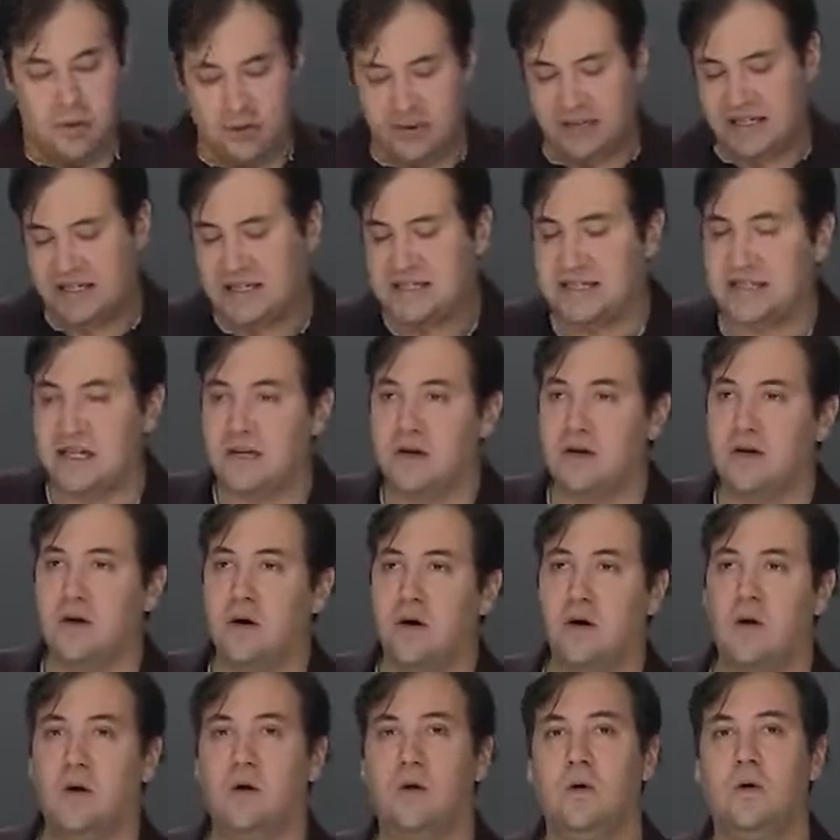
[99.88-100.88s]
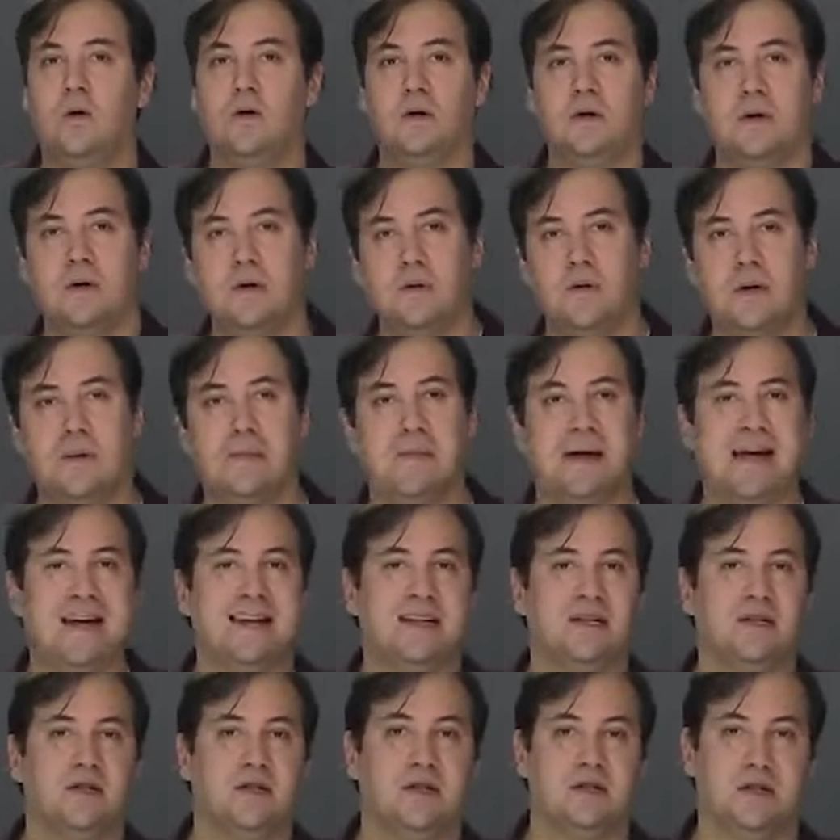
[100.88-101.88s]
we will consider all
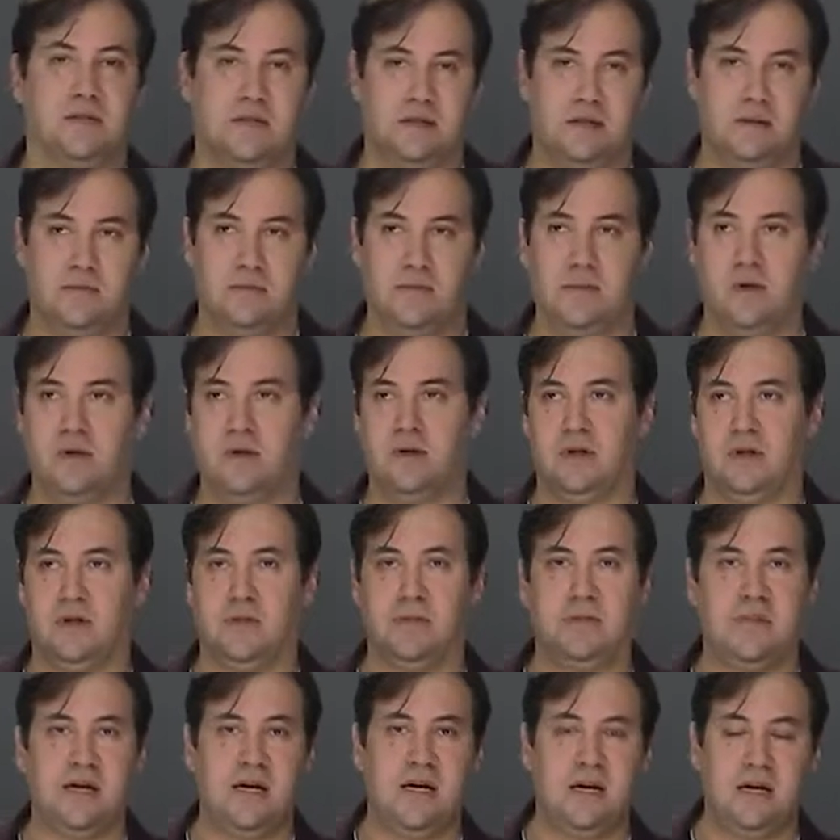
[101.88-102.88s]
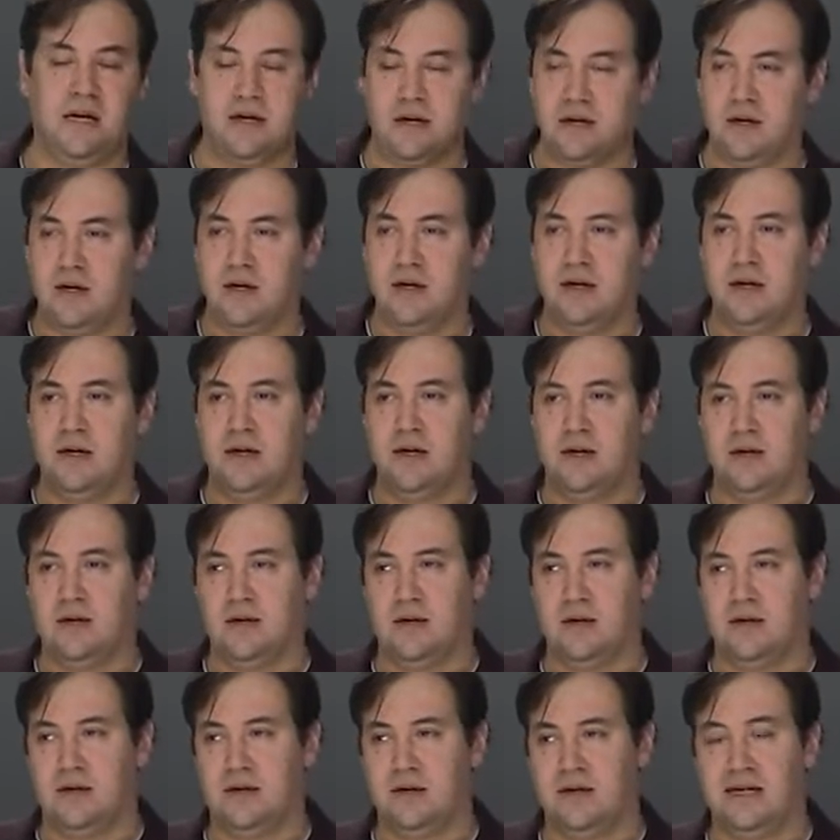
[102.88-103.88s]
remainders modulo p
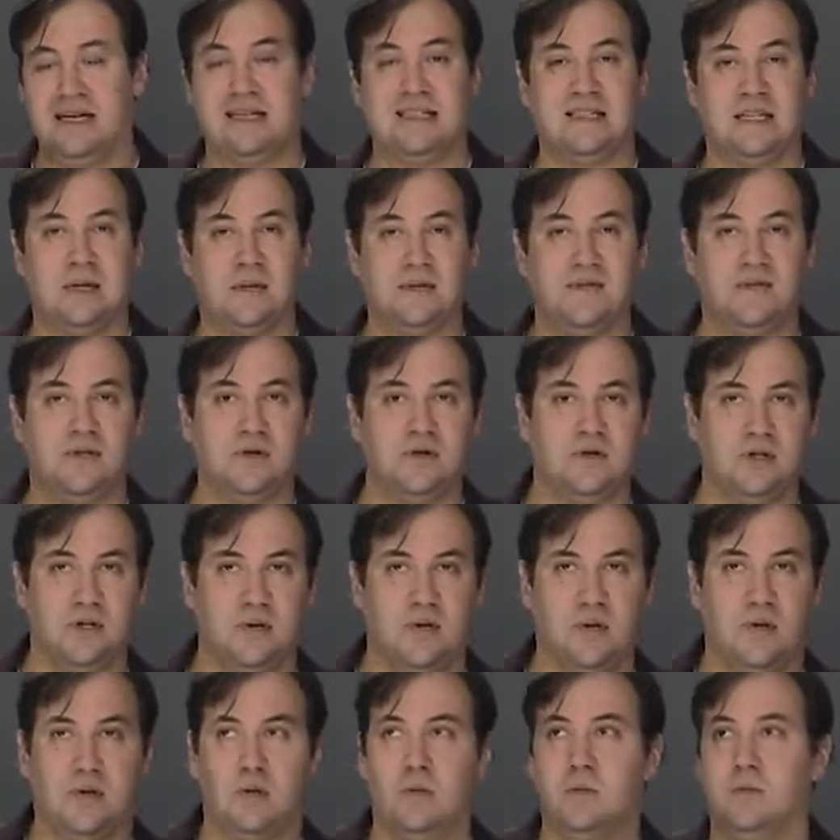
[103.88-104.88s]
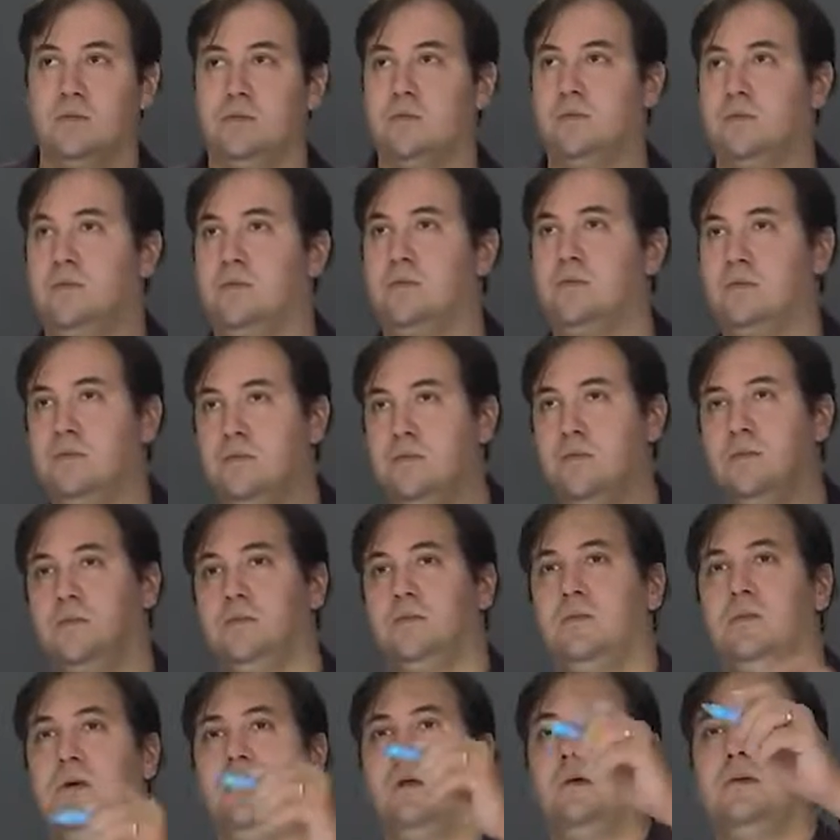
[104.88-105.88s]
except for 0.
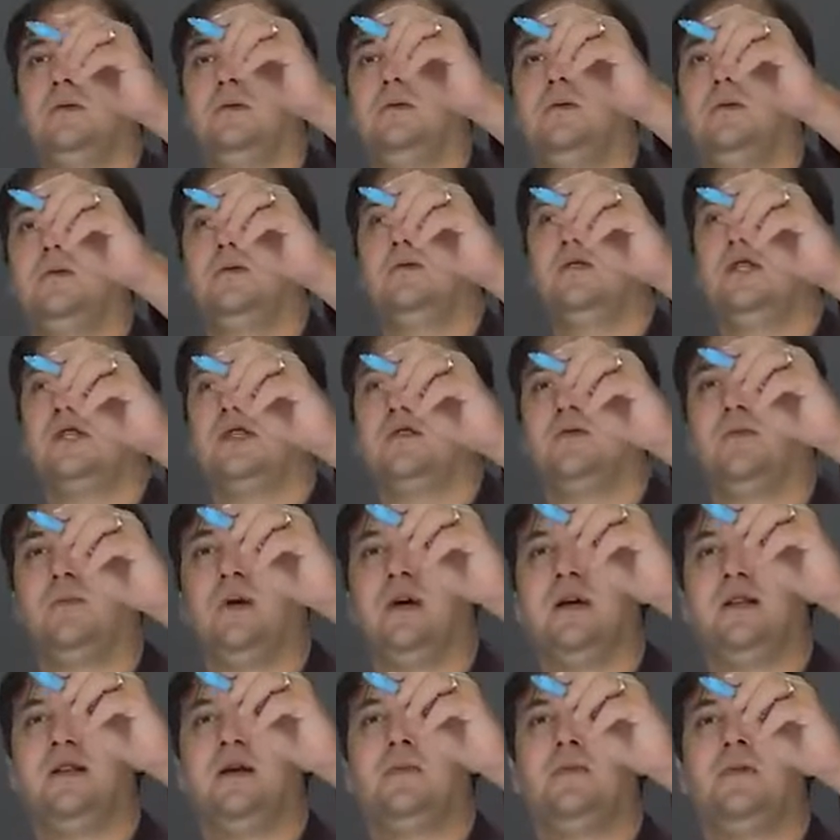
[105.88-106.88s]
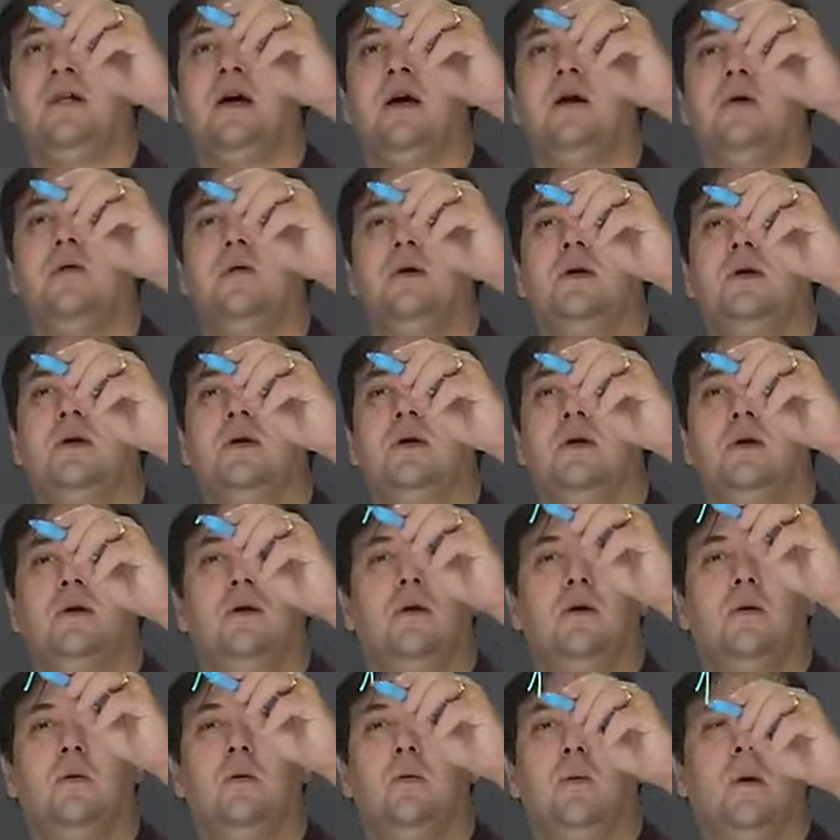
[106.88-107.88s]
Well, just write them down:
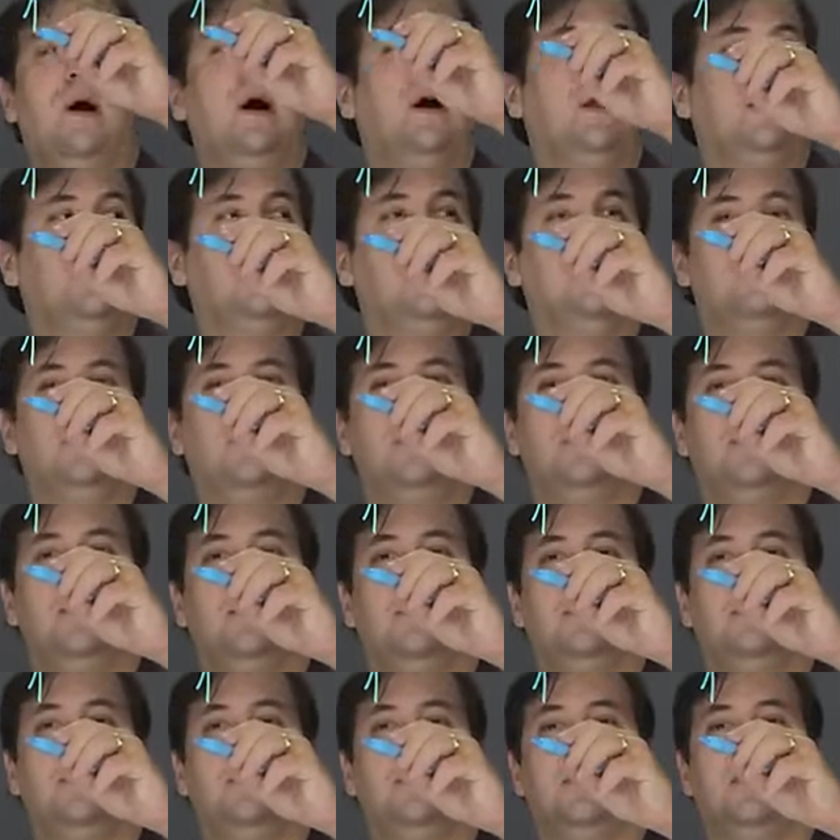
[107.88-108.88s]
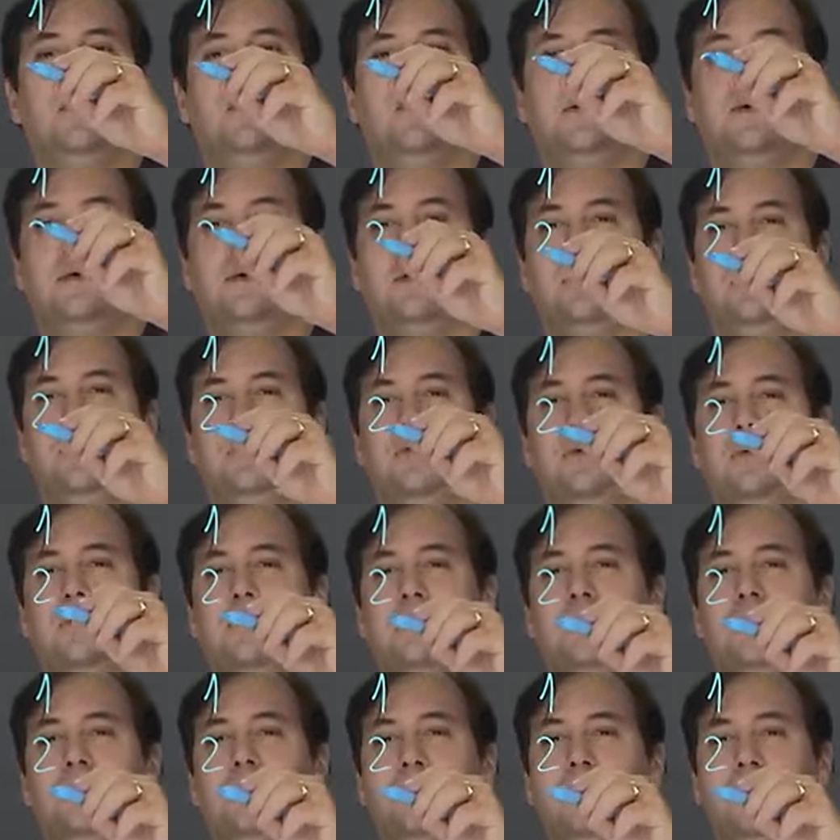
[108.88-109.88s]
1,
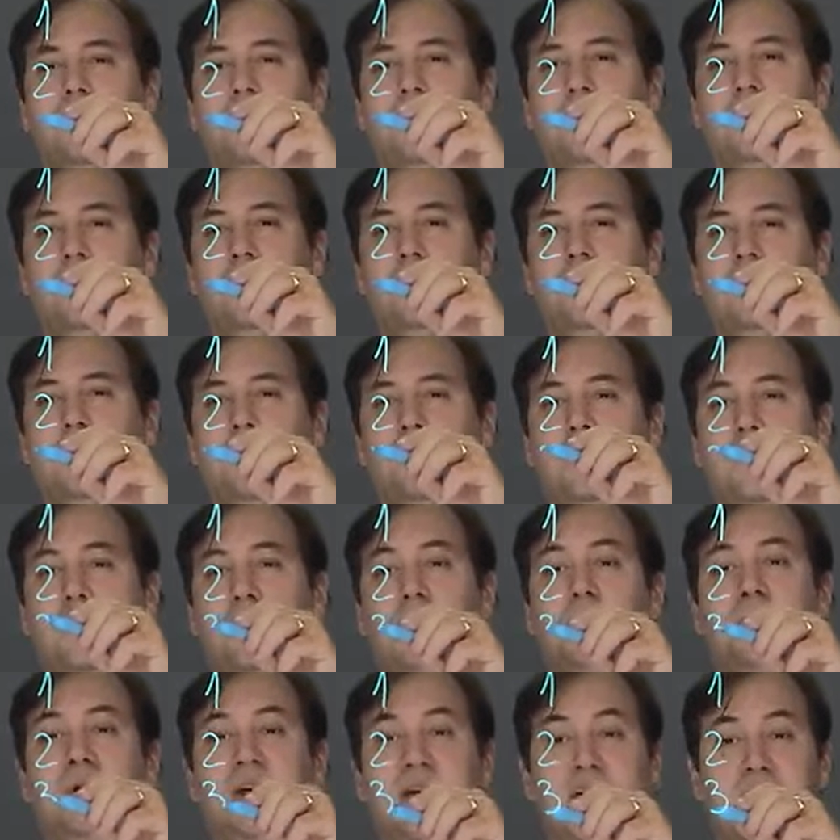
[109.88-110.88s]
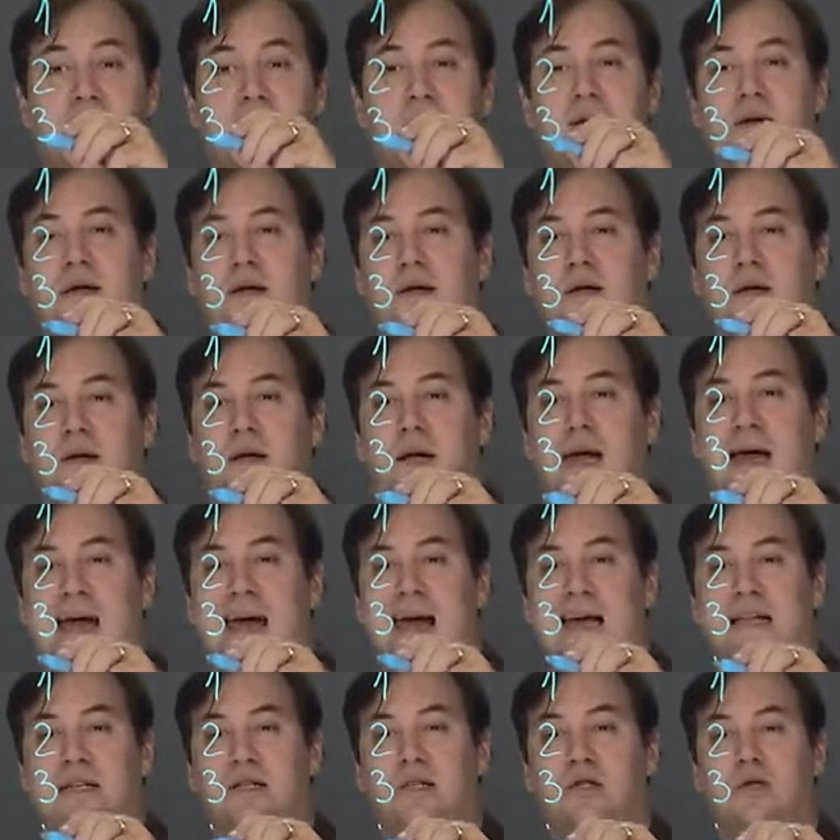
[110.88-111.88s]
2, 3,
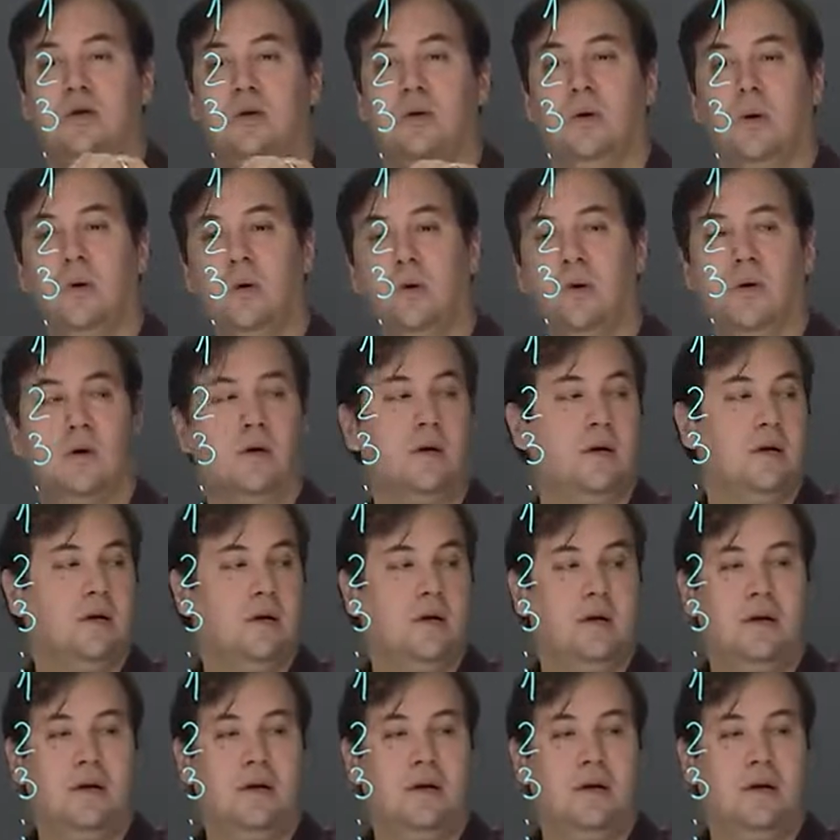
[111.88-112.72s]
and so on,